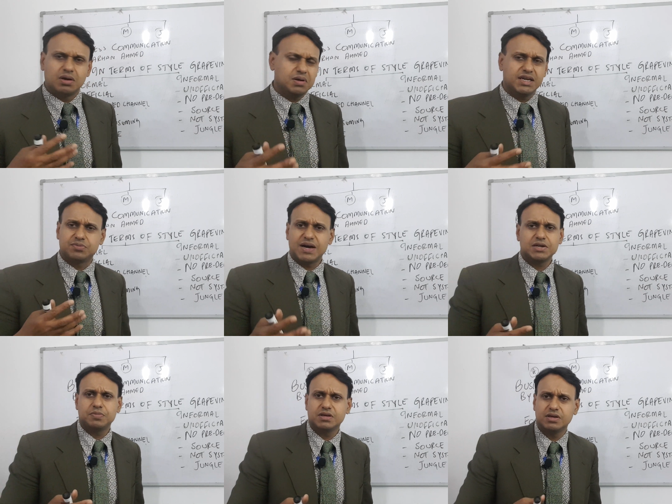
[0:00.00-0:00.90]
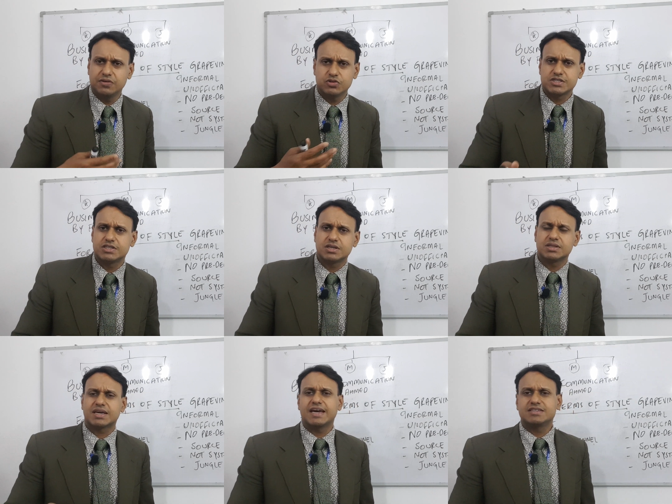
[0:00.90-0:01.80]
it might be if you're sitting in
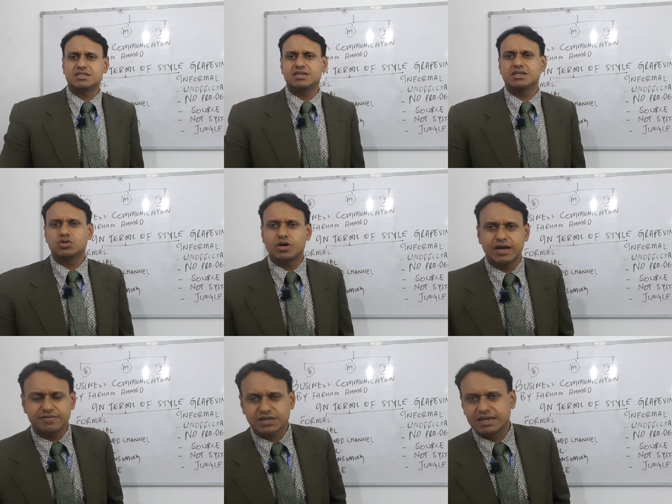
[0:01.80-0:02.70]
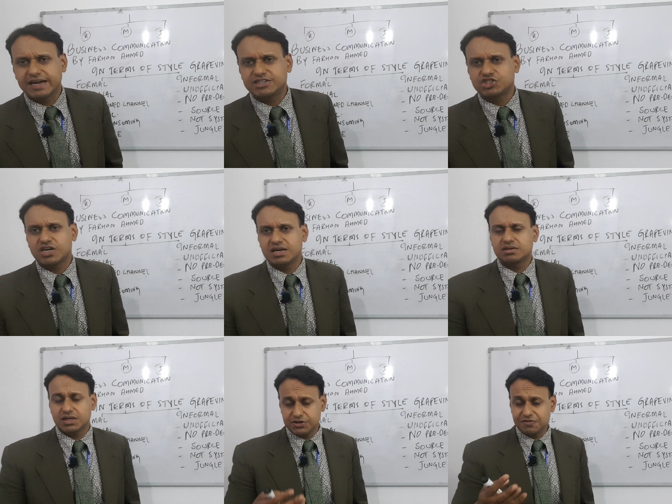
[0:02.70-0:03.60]
the canteen, you're having a light
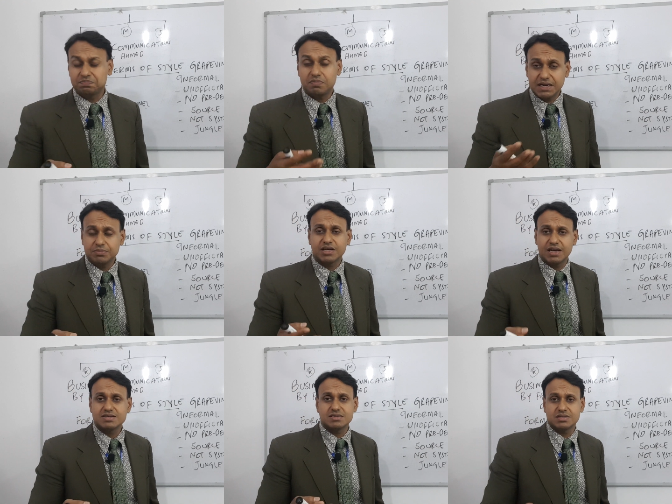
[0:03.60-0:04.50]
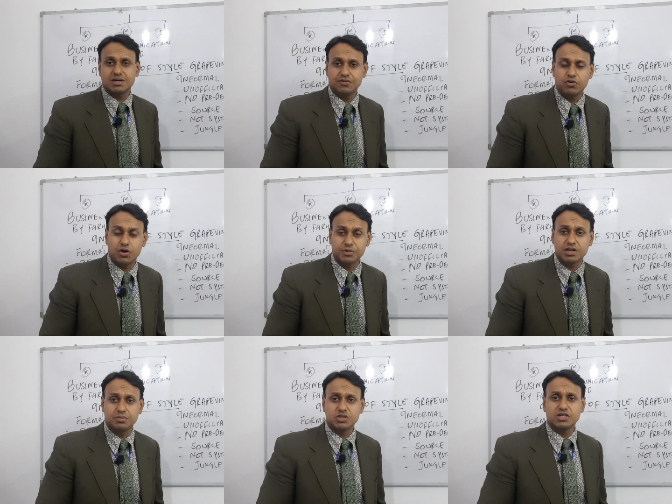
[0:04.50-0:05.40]
chat, it might be classed as an informal
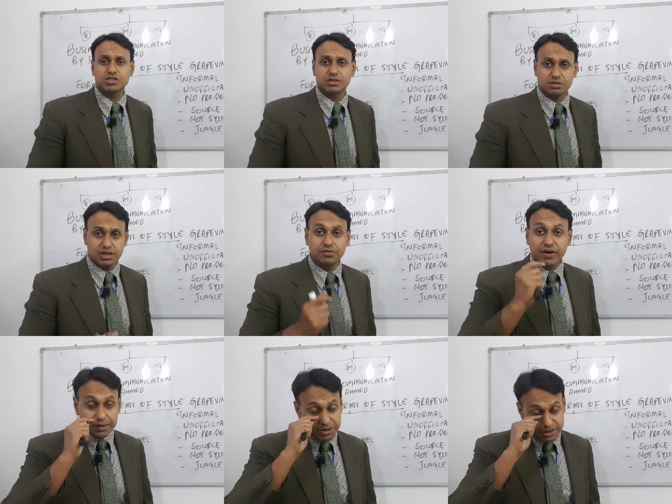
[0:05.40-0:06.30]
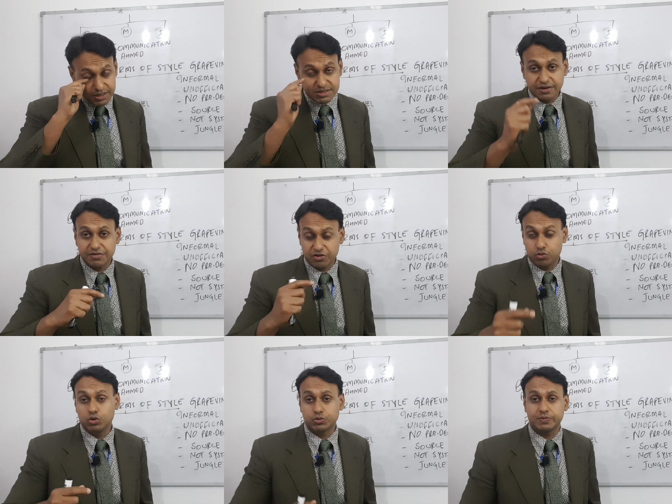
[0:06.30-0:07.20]
communication. Environment does have a
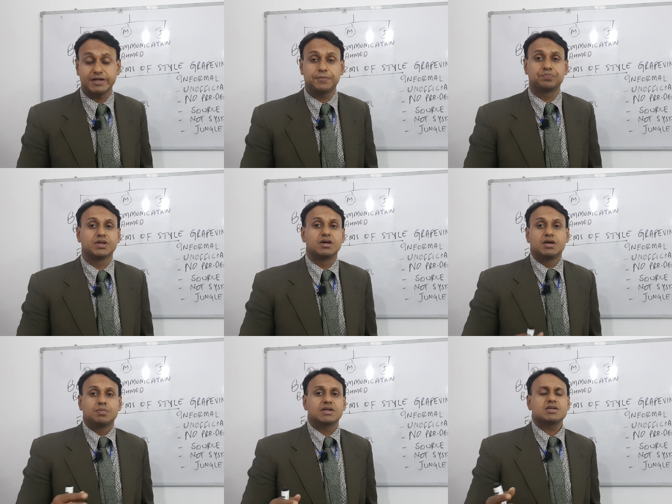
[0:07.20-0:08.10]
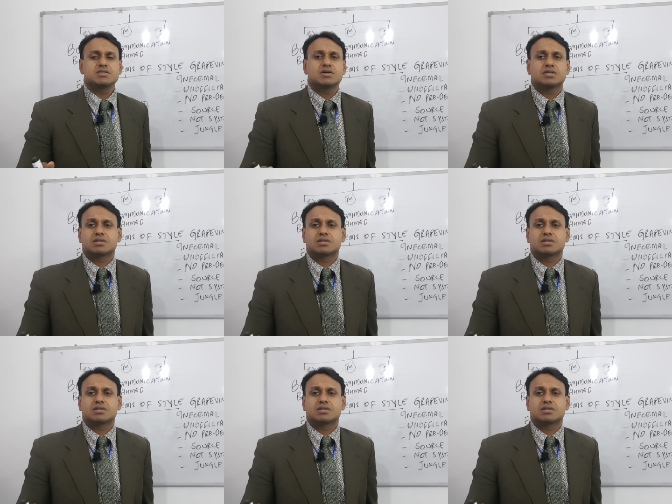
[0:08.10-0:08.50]
role to play. But is it